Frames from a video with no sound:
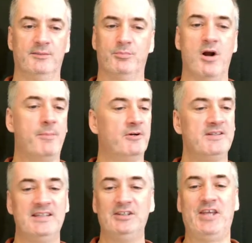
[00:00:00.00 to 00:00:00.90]
Proper
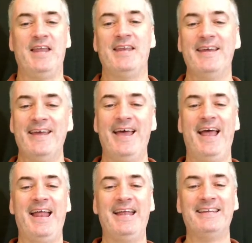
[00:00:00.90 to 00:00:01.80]
decision.
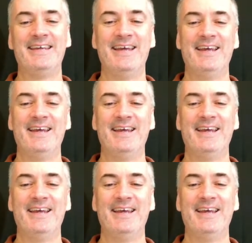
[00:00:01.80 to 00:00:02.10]
And